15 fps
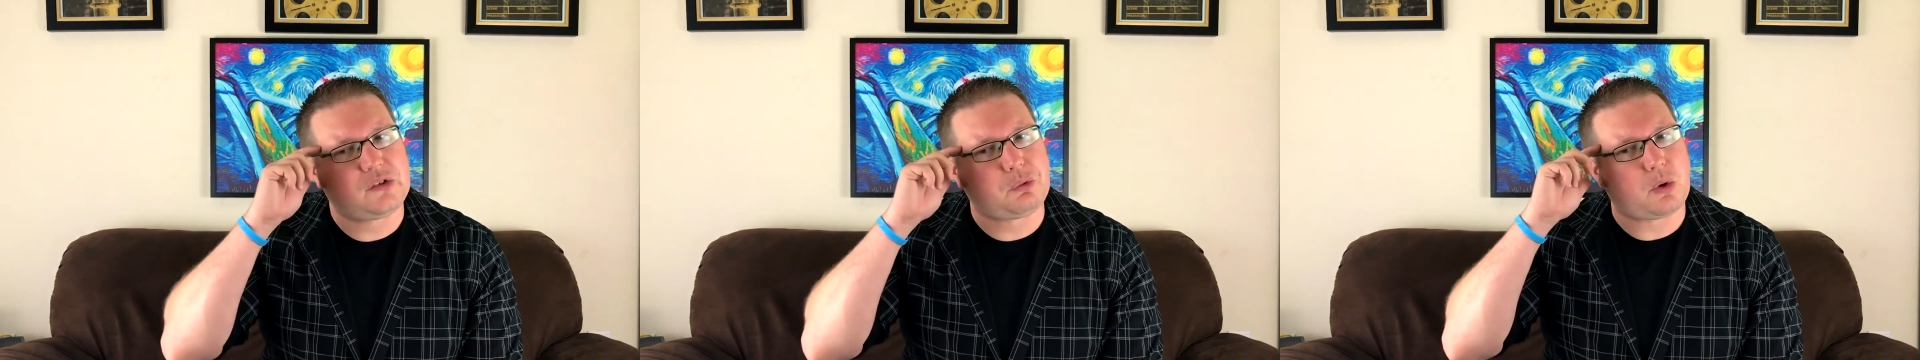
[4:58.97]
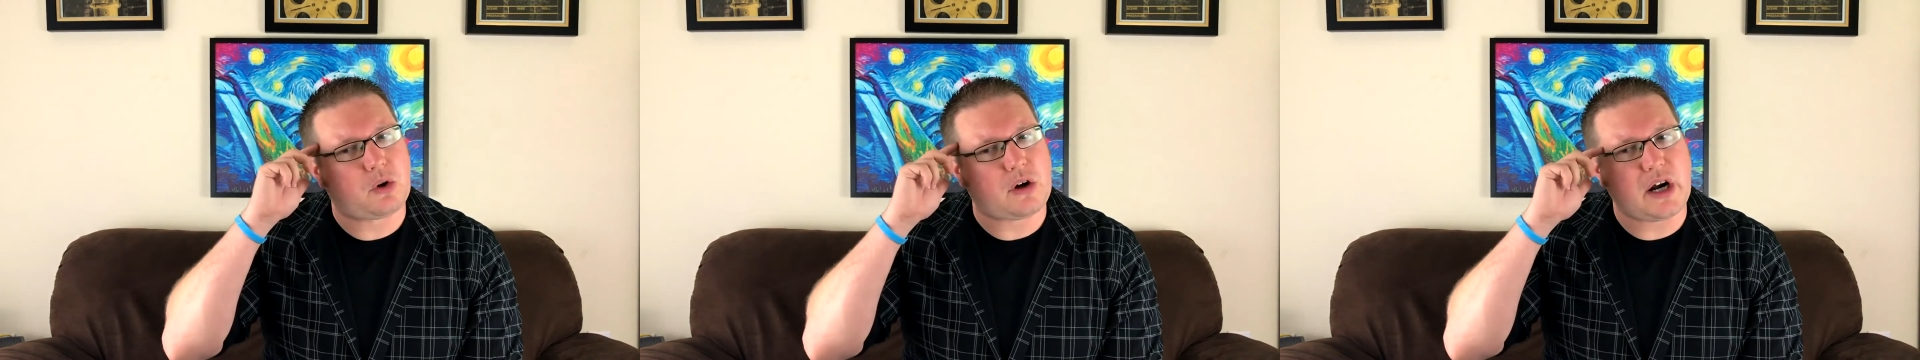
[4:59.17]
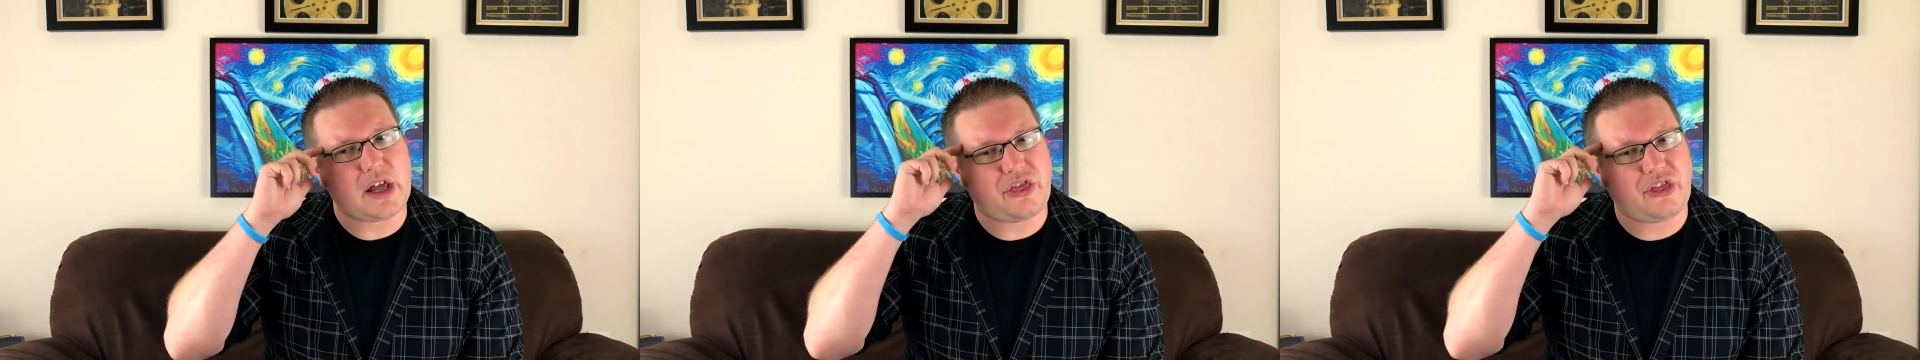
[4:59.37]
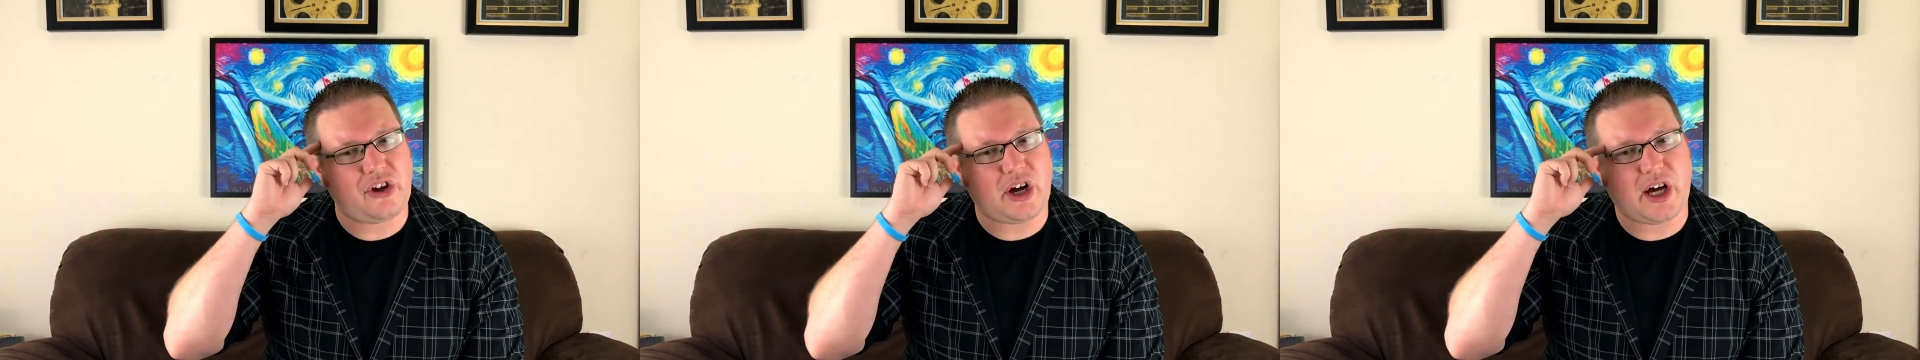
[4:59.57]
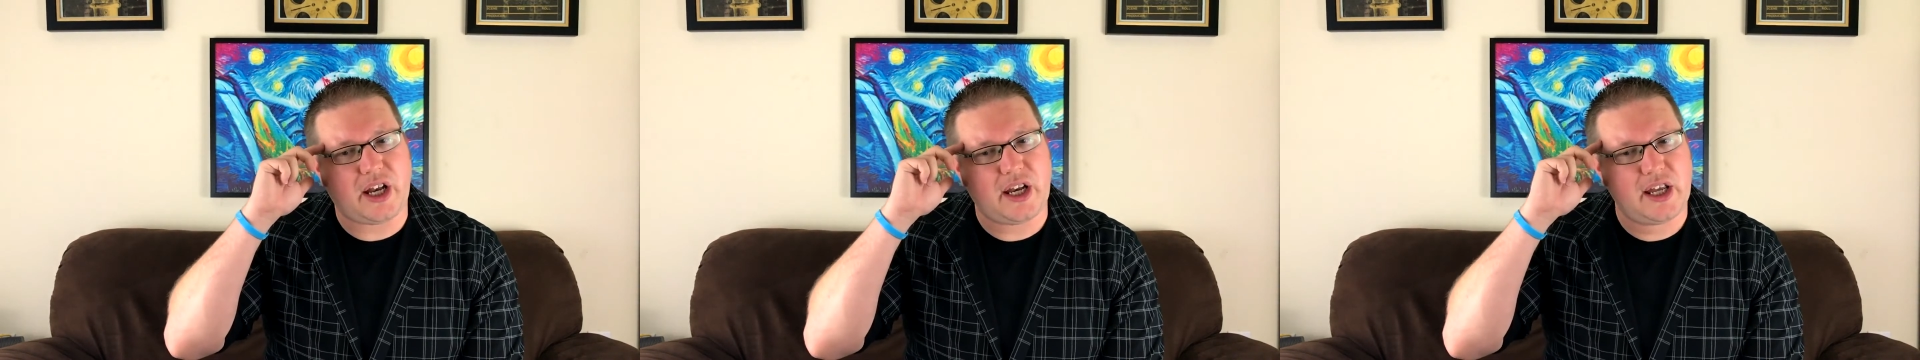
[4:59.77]
where I
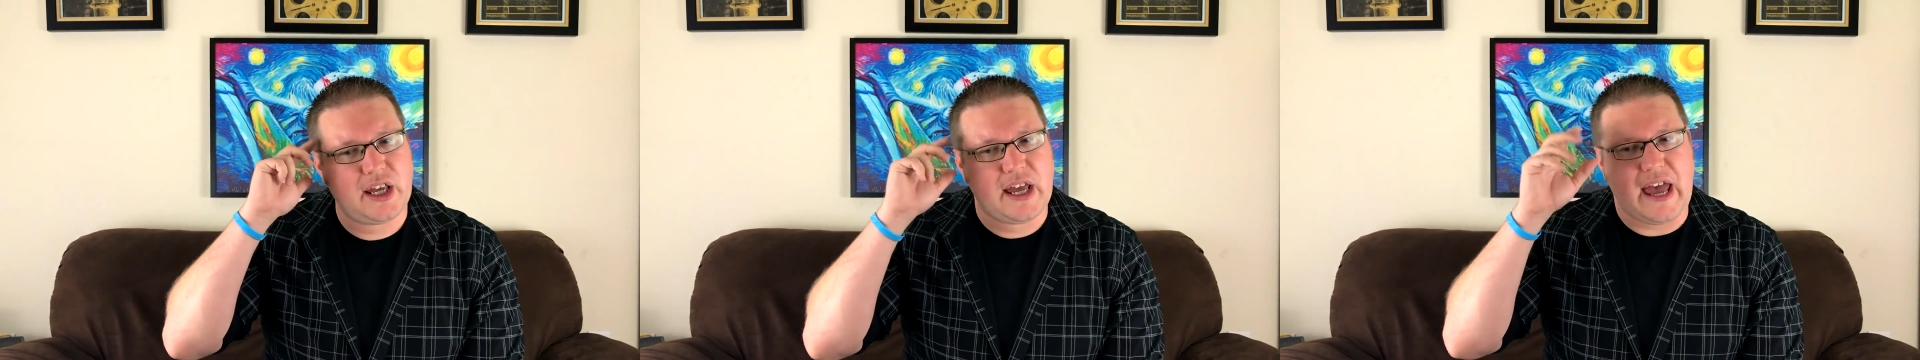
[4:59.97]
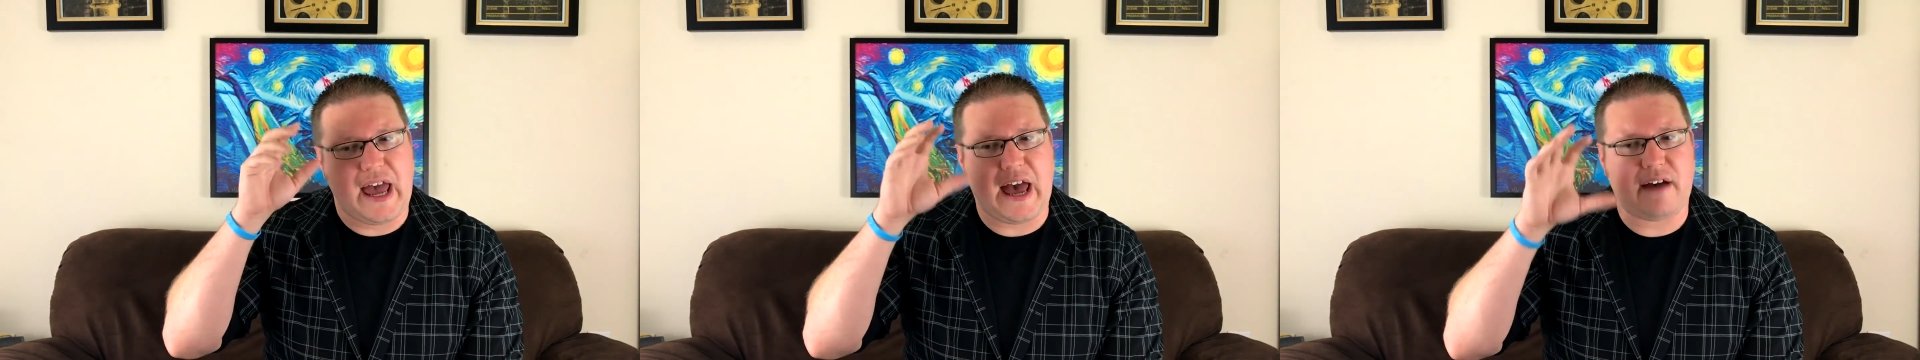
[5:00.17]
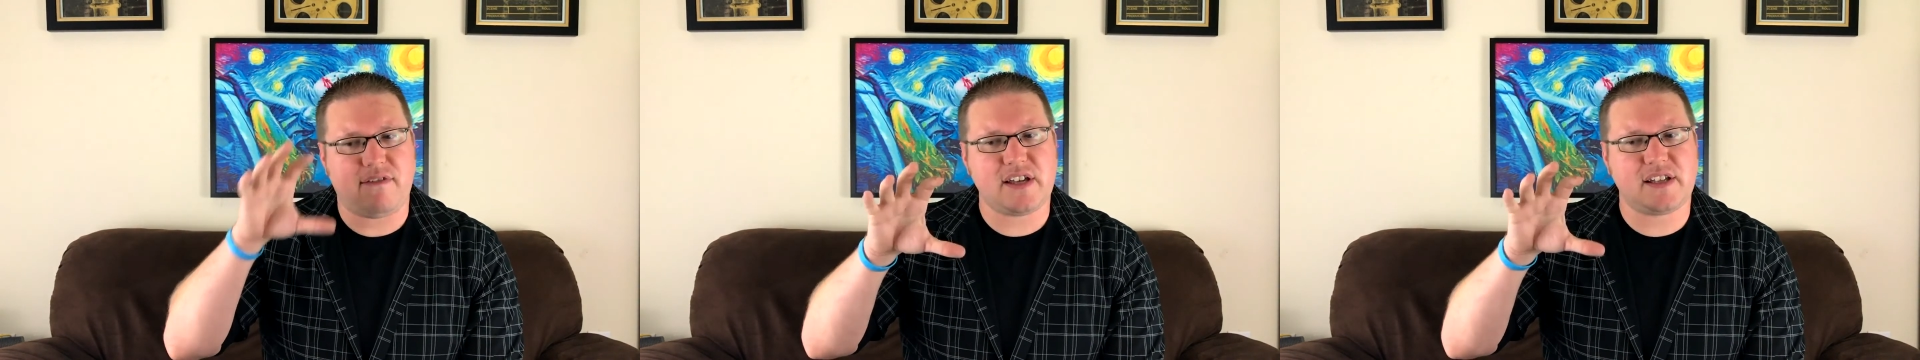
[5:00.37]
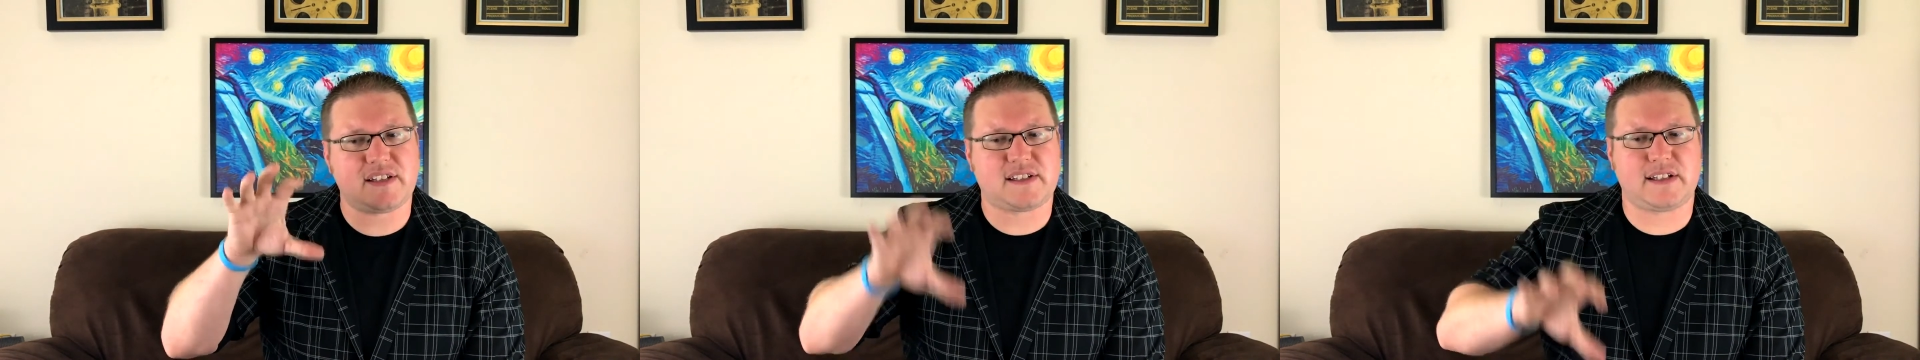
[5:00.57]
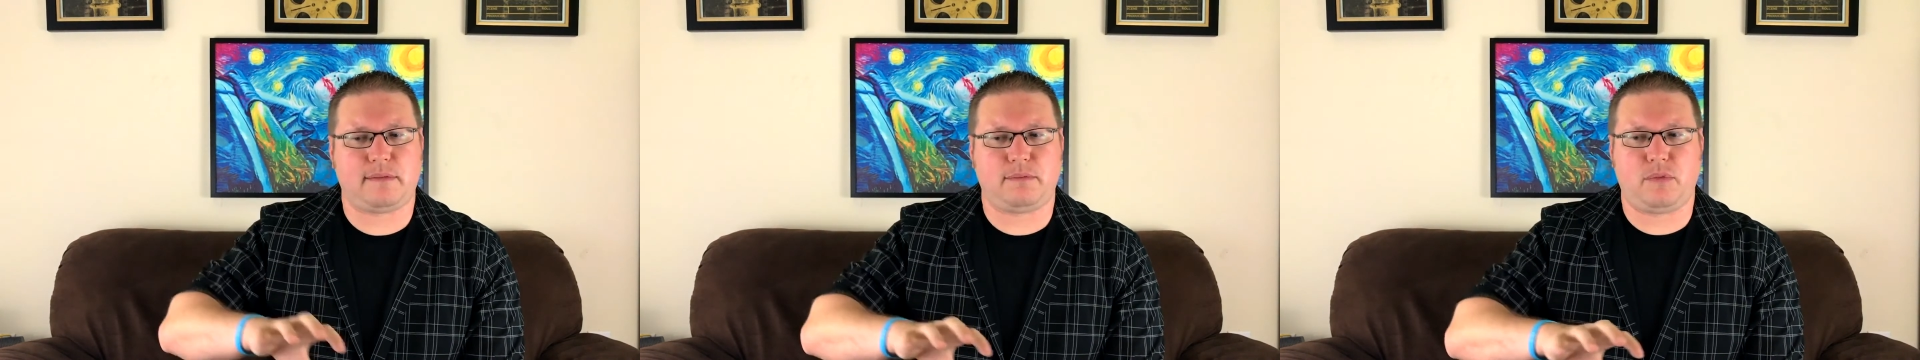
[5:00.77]
thought having
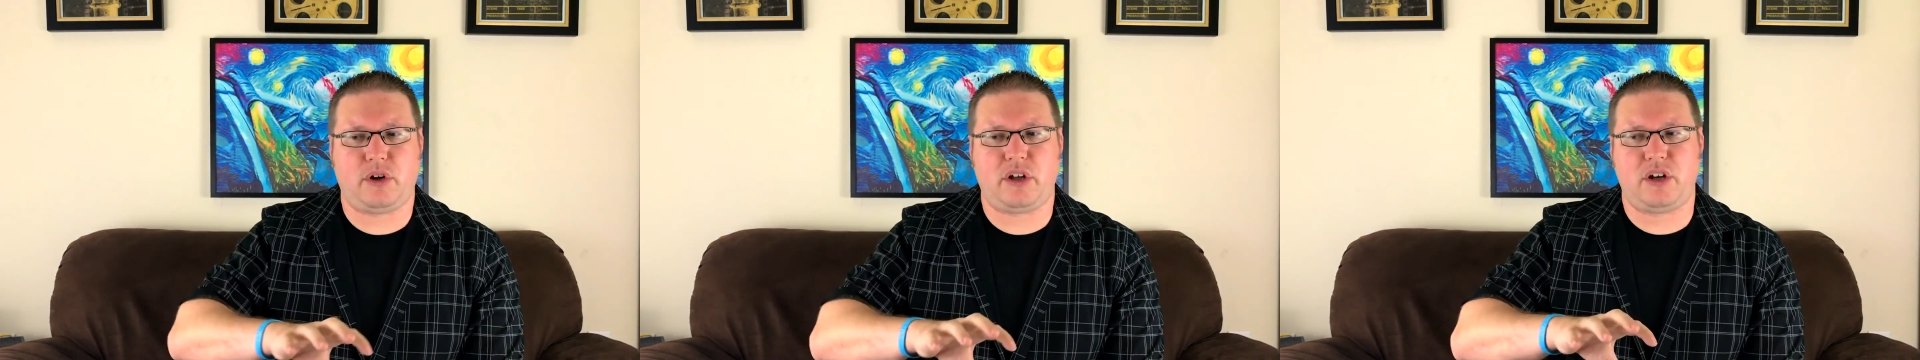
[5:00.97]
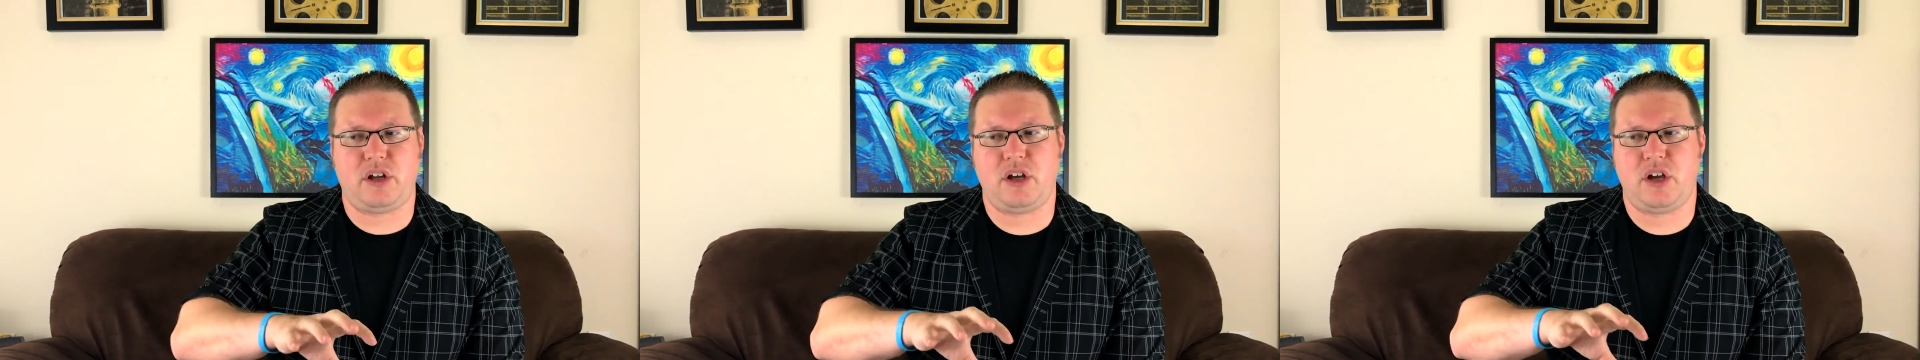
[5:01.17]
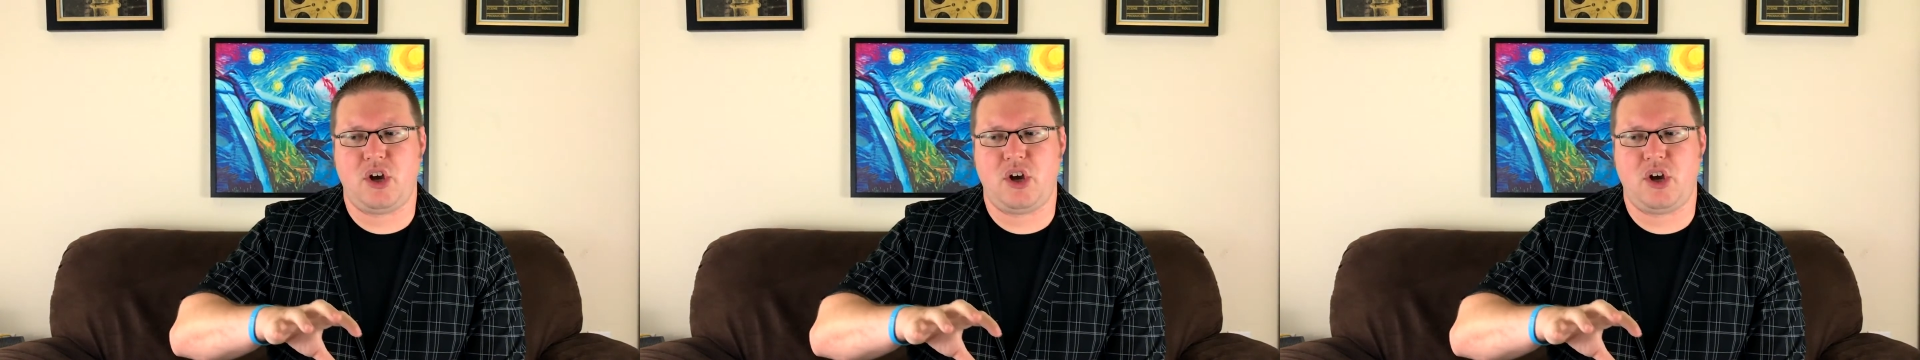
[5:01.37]
someone